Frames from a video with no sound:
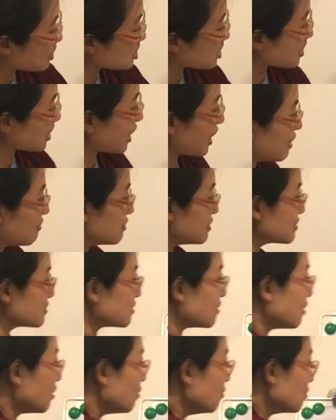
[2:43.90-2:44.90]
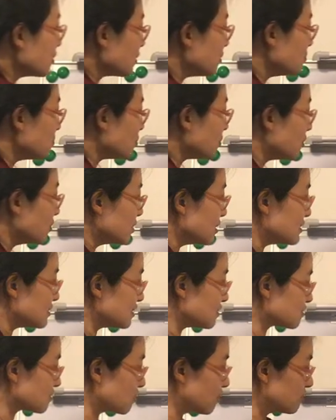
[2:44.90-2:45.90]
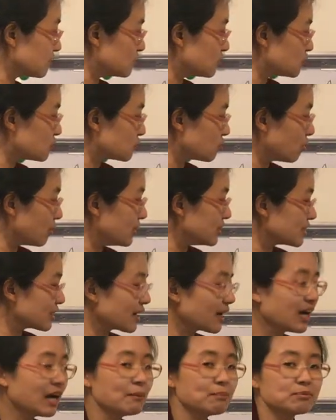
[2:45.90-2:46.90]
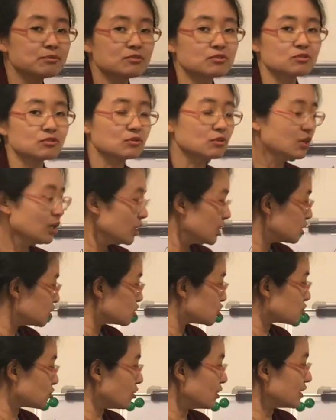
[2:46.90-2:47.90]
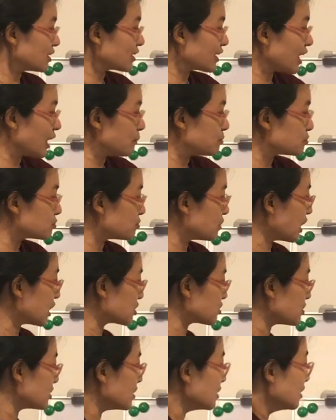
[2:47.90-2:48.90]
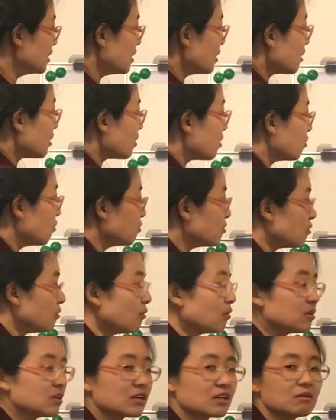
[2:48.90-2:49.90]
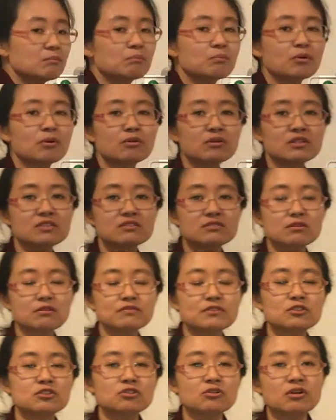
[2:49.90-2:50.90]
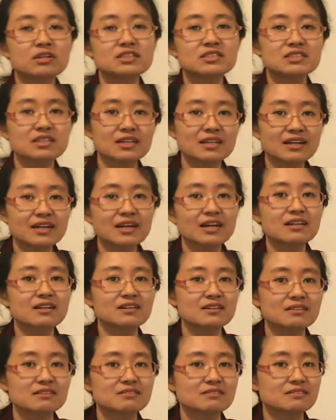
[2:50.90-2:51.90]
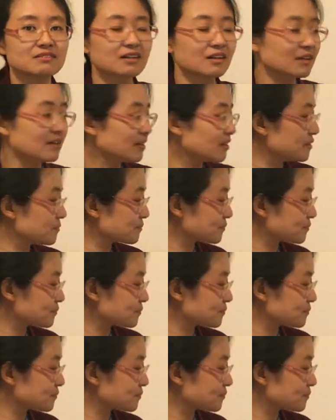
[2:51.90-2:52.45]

which covers the whole component is called the joint capsule. Joint capsule actually hold all the components of the joint together inside.